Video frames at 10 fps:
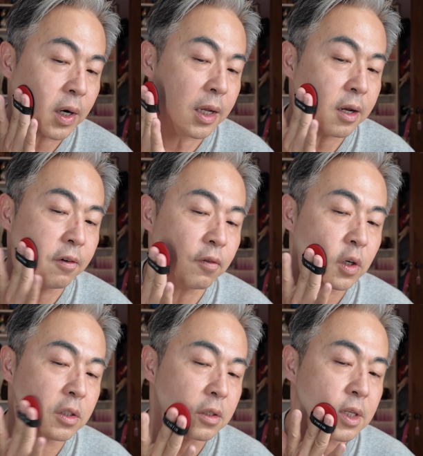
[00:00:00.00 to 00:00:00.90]
from here
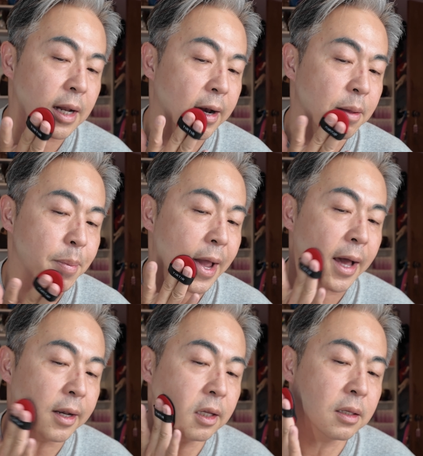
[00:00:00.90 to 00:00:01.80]
first, just slightly
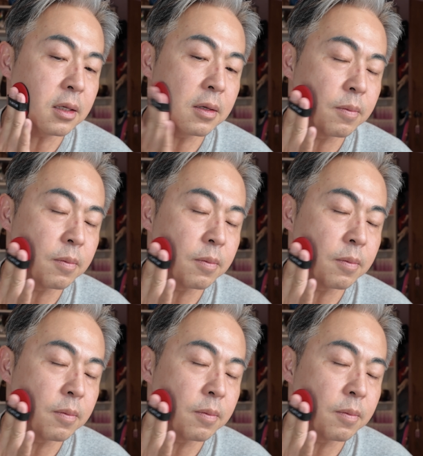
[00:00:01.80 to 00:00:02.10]
pat it.